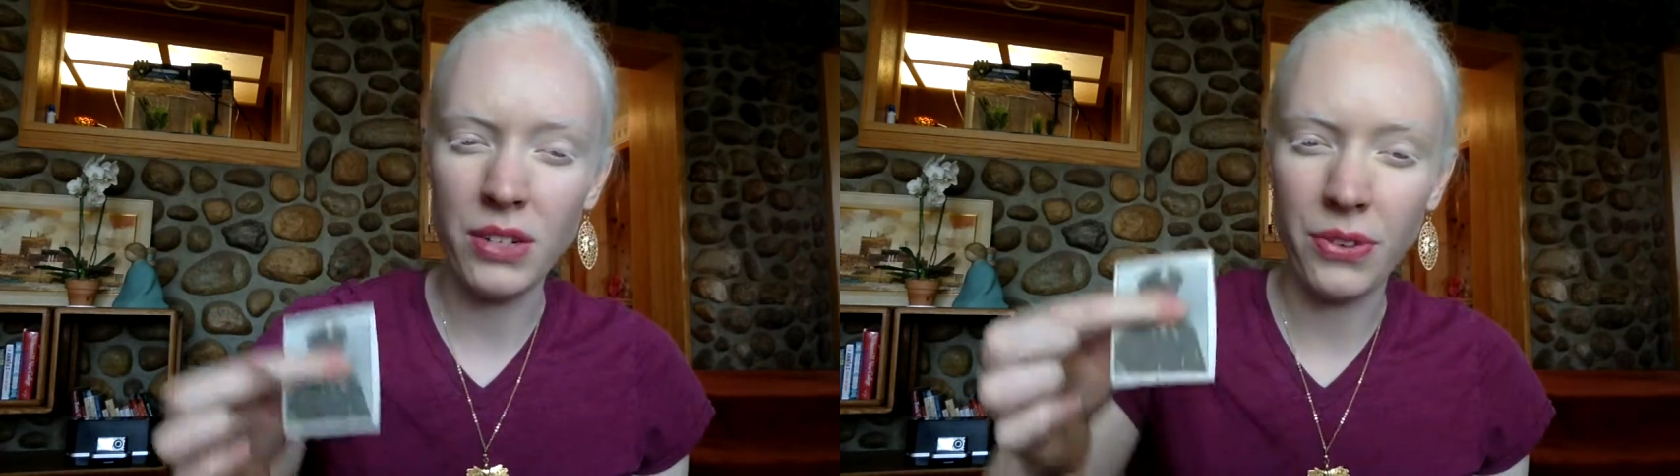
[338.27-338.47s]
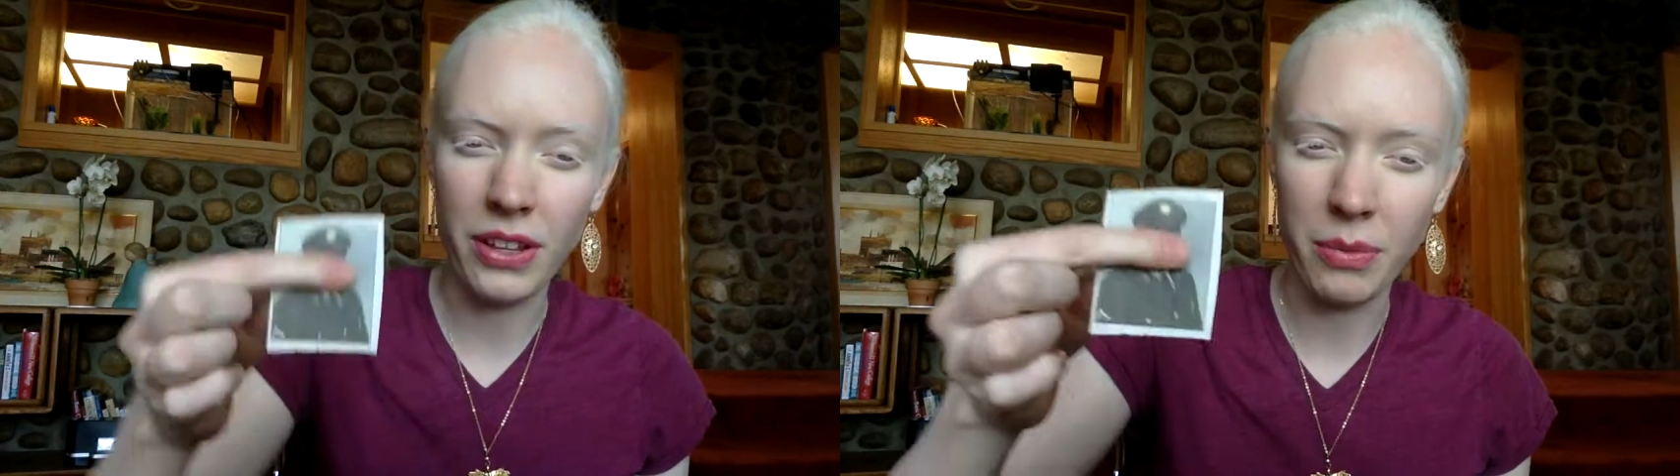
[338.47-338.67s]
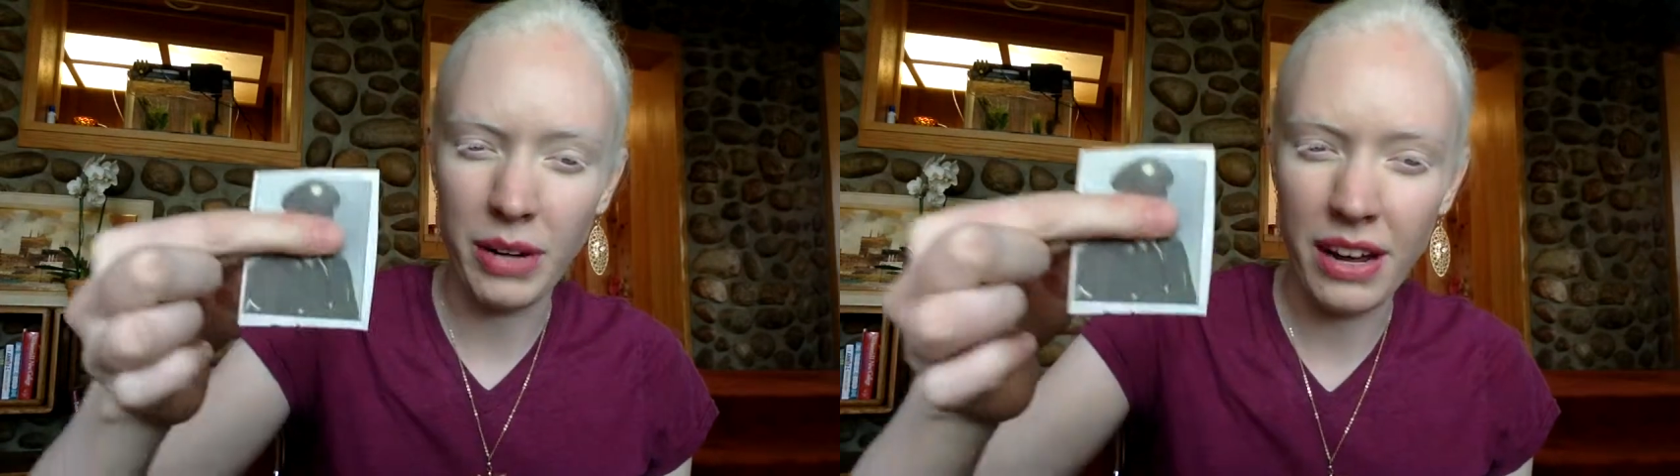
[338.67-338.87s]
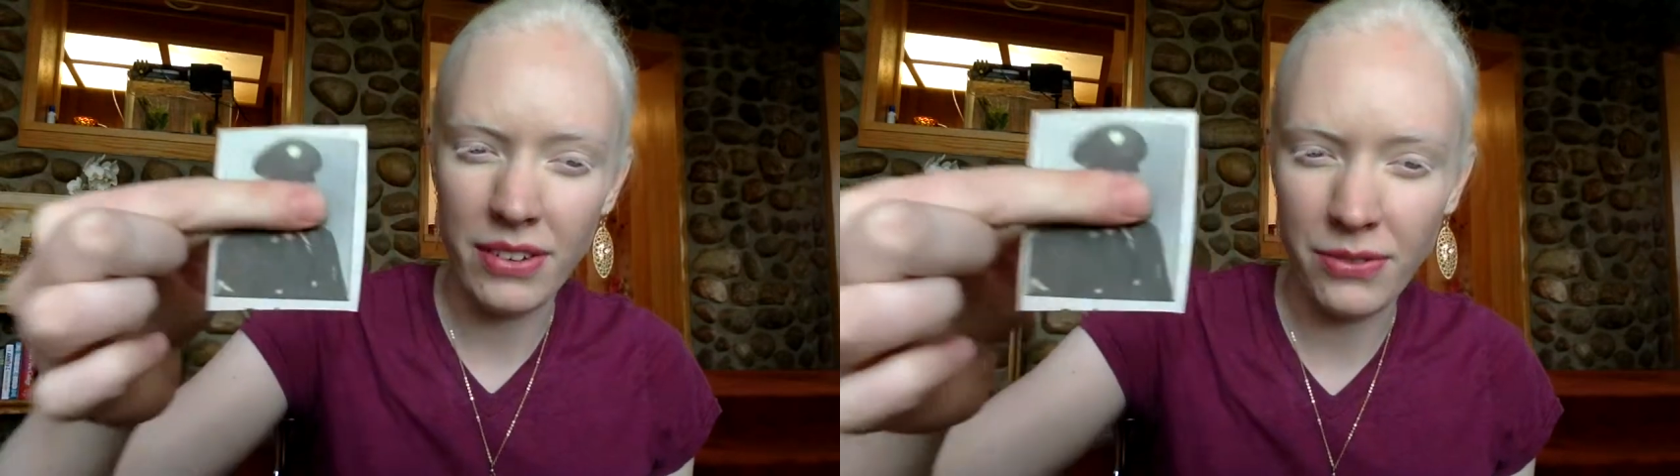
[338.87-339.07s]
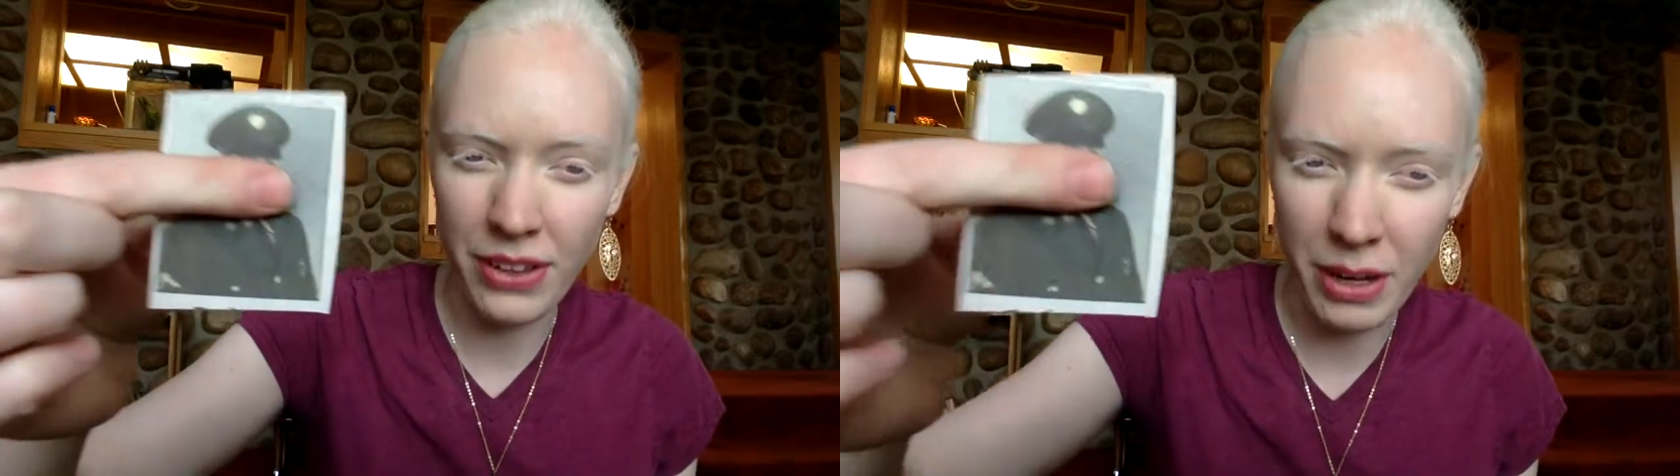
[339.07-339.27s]
for
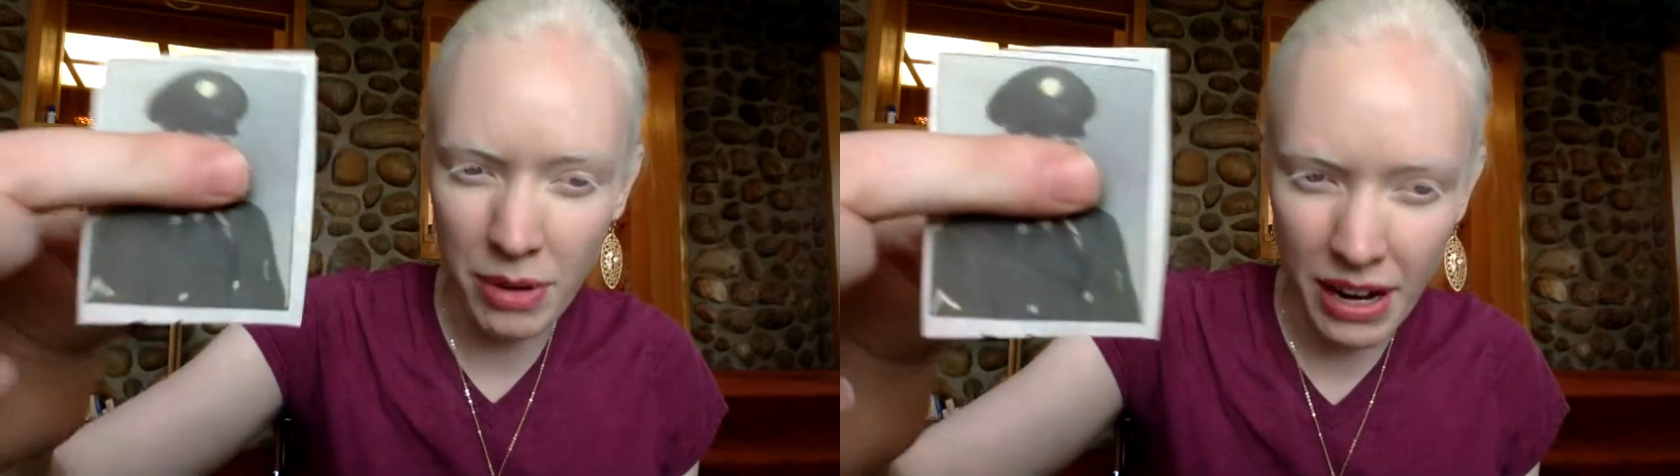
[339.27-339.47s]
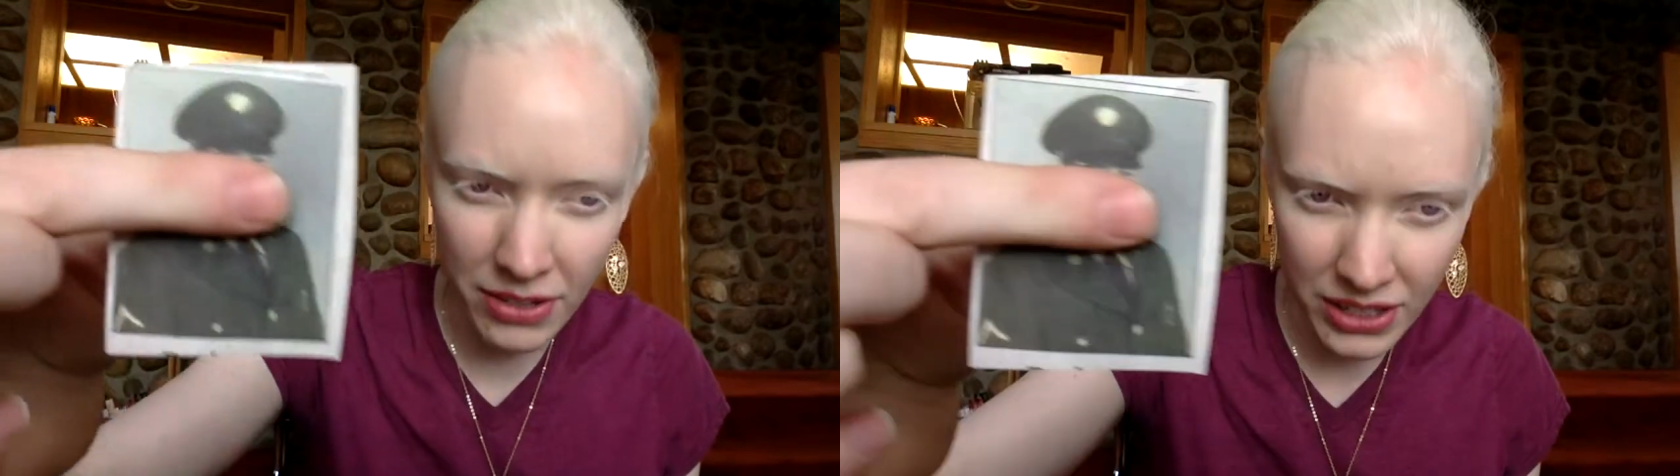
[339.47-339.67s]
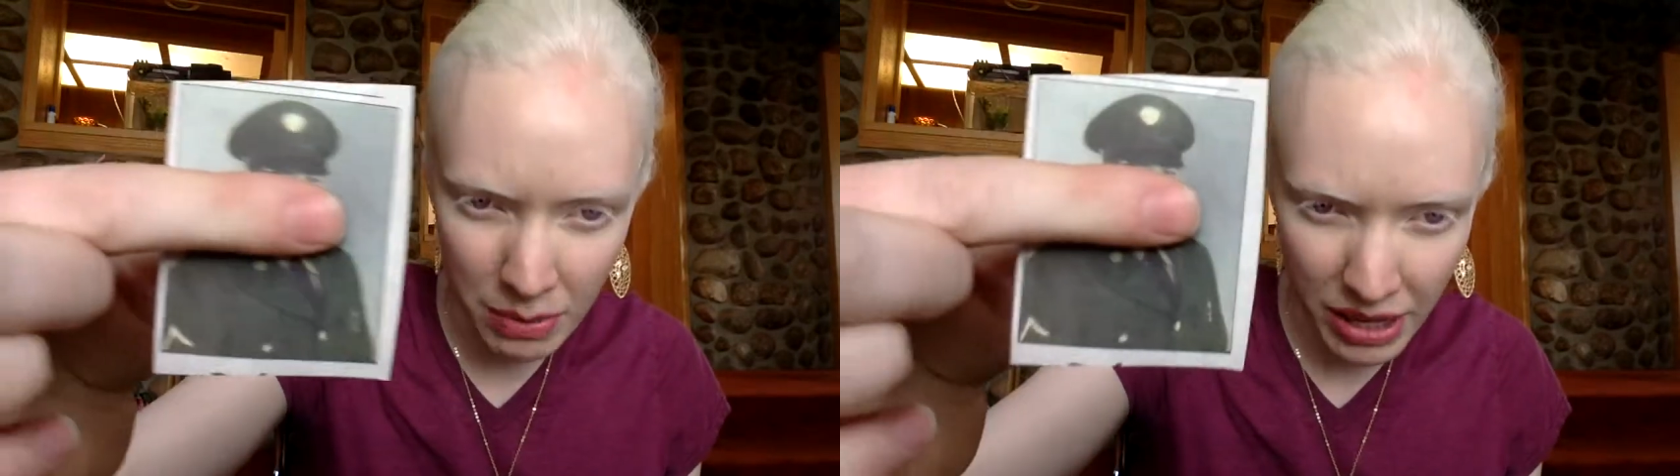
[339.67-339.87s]
their privacy,